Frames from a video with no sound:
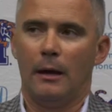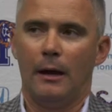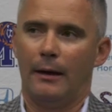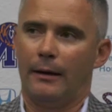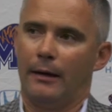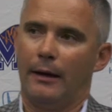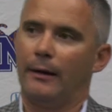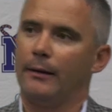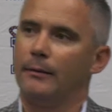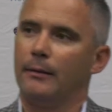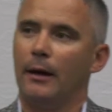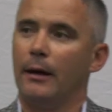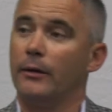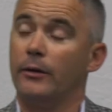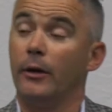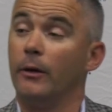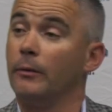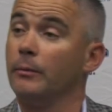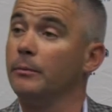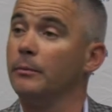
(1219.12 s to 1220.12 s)
I
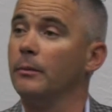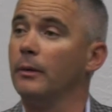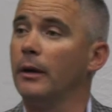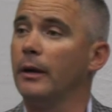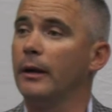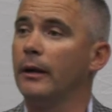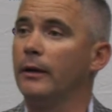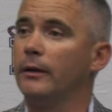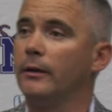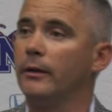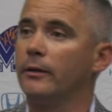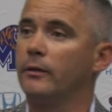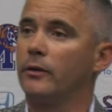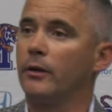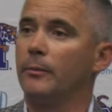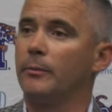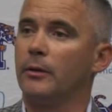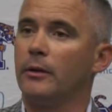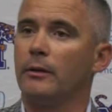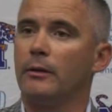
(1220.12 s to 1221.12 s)
don't, and it's
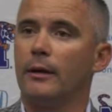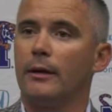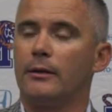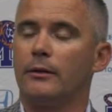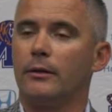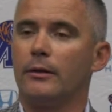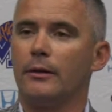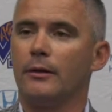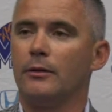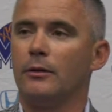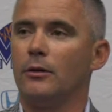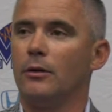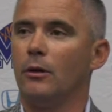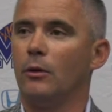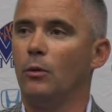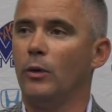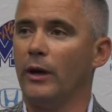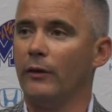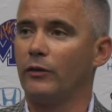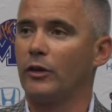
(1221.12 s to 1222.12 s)
something that
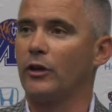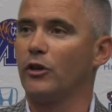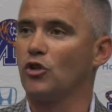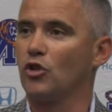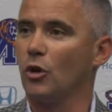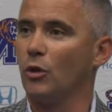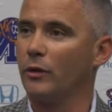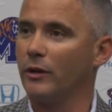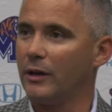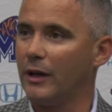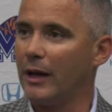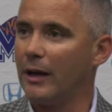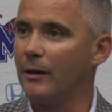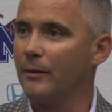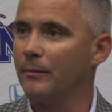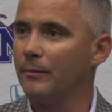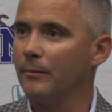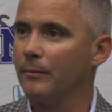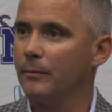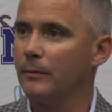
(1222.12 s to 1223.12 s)
we have to control
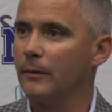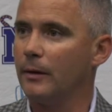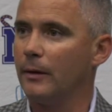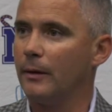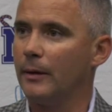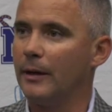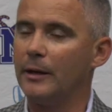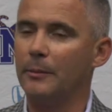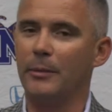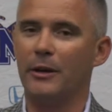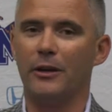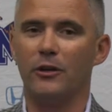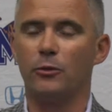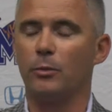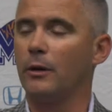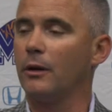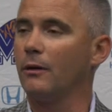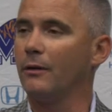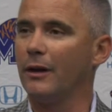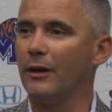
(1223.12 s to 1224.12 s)
today. Anybody that's
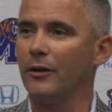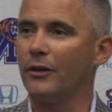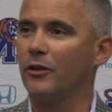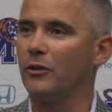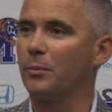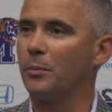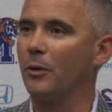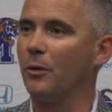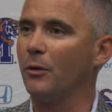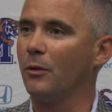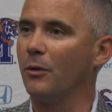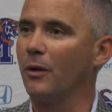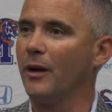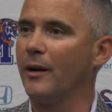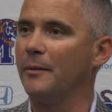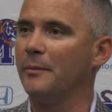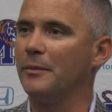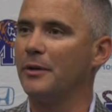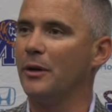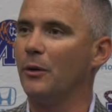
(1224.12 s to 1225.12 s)
been around this
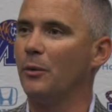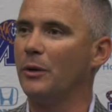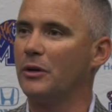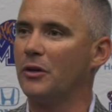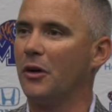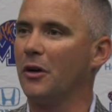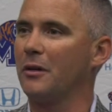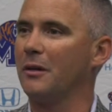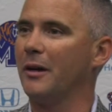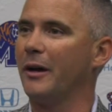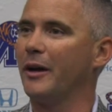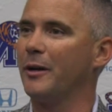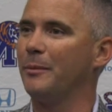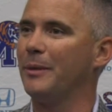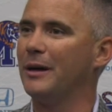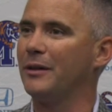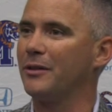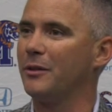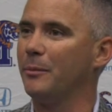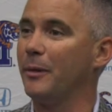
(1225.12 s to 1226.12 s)
program, we talk a lot
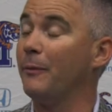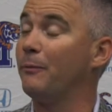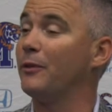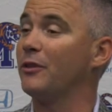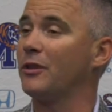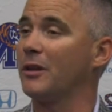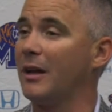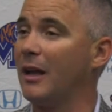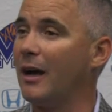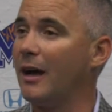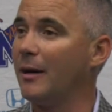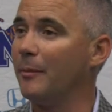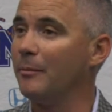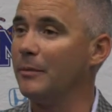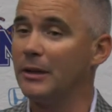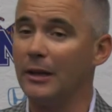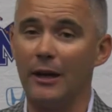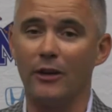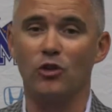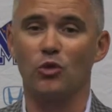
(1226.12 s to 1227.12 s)
about the Memphis climb.
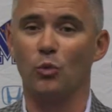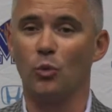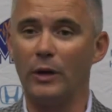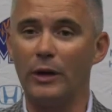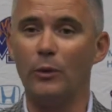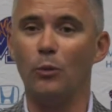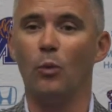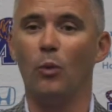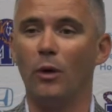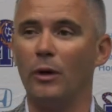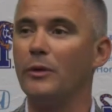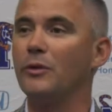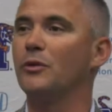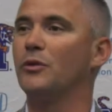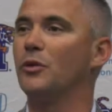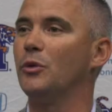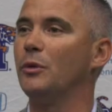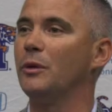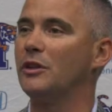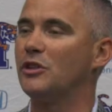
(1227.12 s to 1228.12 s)
Yes, we
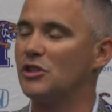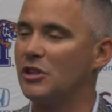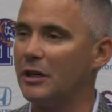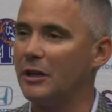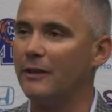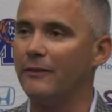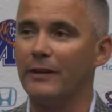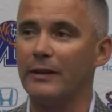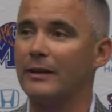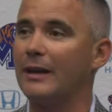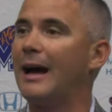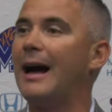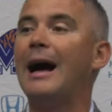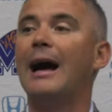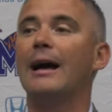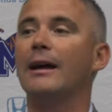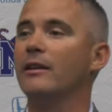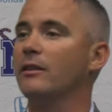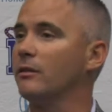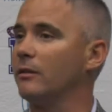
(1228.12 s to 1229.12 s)
want to achieve at the
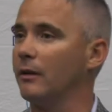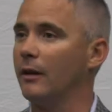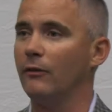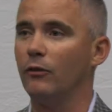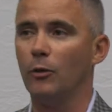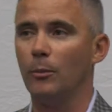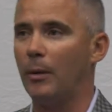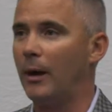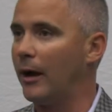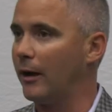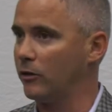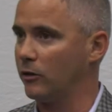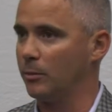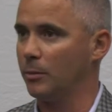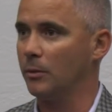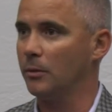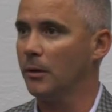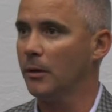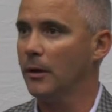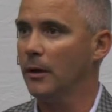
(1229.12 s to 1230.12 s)
highest level
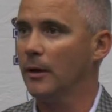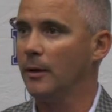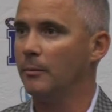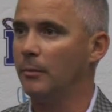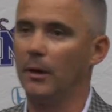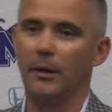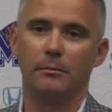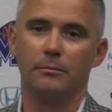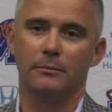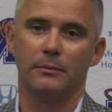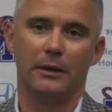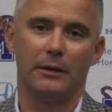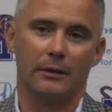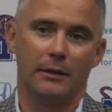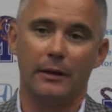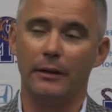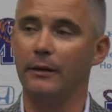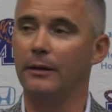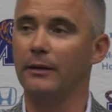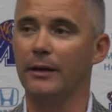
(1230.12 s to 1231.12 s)
possible, but at
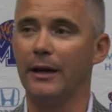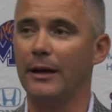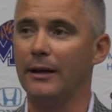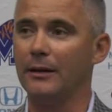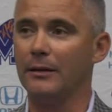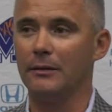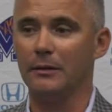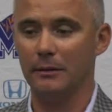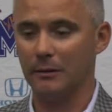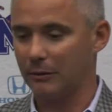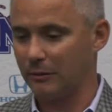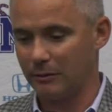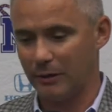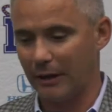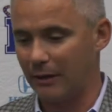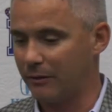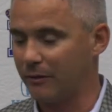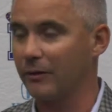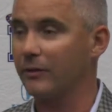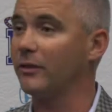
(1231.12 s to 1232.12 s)
the end of the day, it
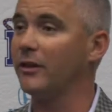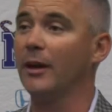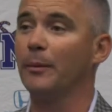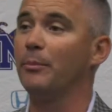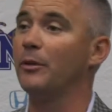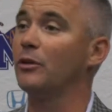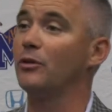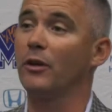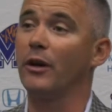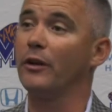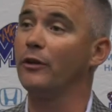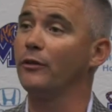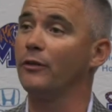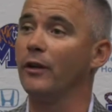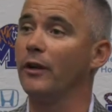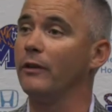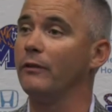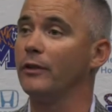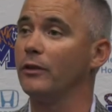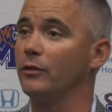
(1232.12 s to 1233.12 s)
takes a step that's right in
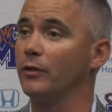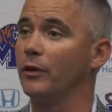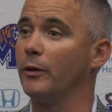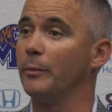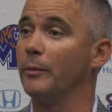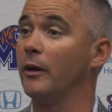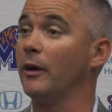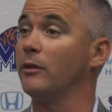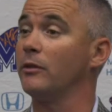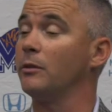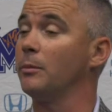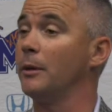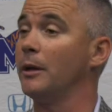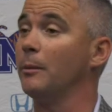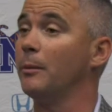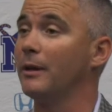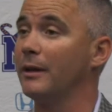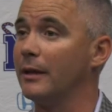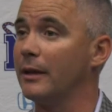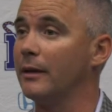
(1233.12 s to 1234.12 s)
front of us for us to be
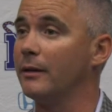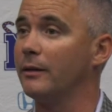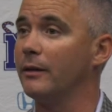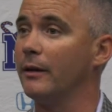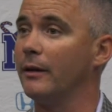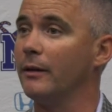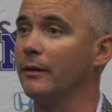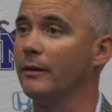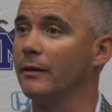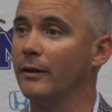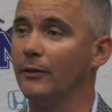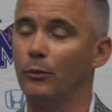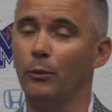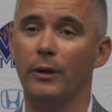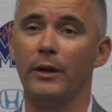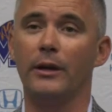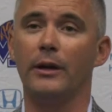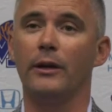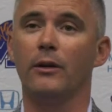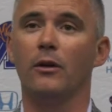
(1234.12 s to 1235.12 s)
able to get there. If
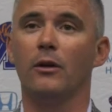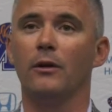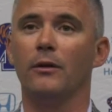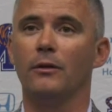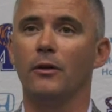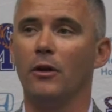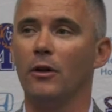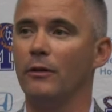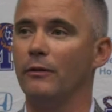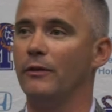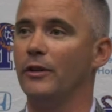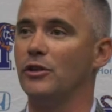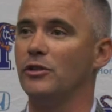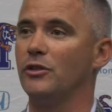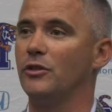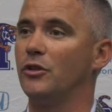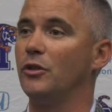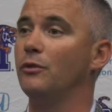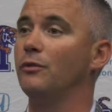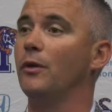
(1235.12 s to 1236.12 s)
we get our
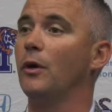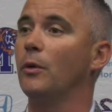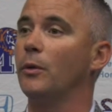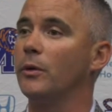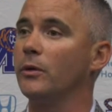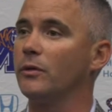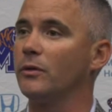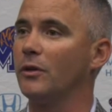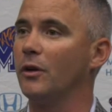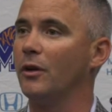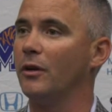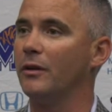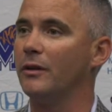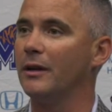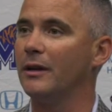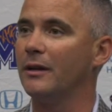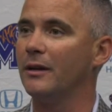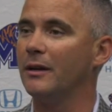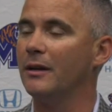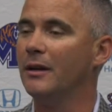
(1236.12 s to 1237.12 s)
vision too focused on
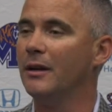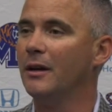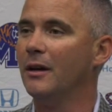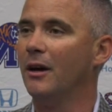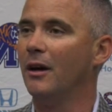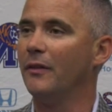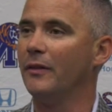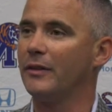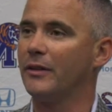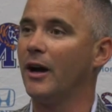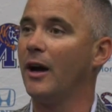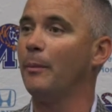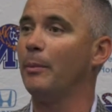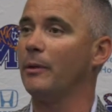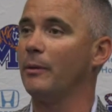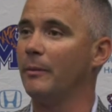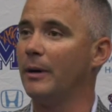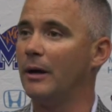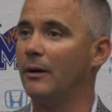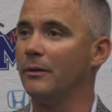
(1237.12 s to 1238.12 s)
the top
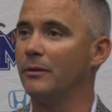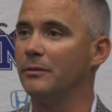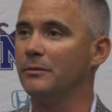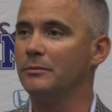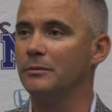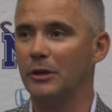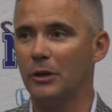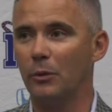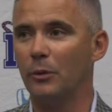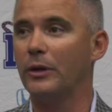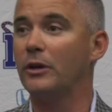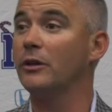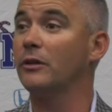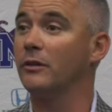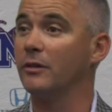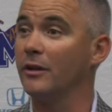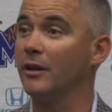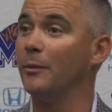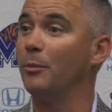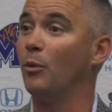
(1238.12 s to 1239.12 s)
of the mountain, we could
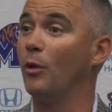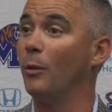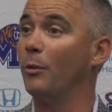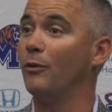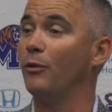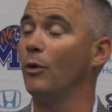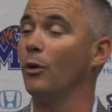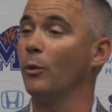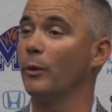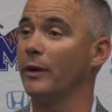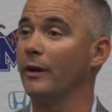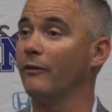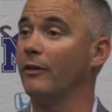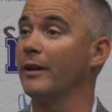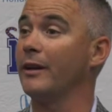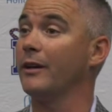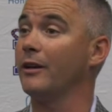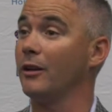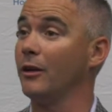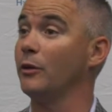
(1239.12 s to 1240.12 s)
slip well before we ever
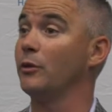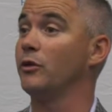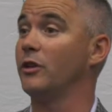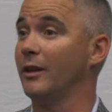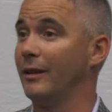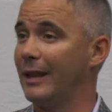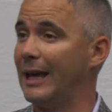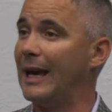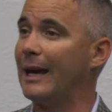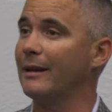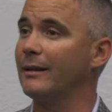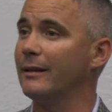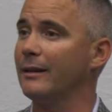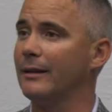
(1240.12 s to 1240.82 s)
get close to that.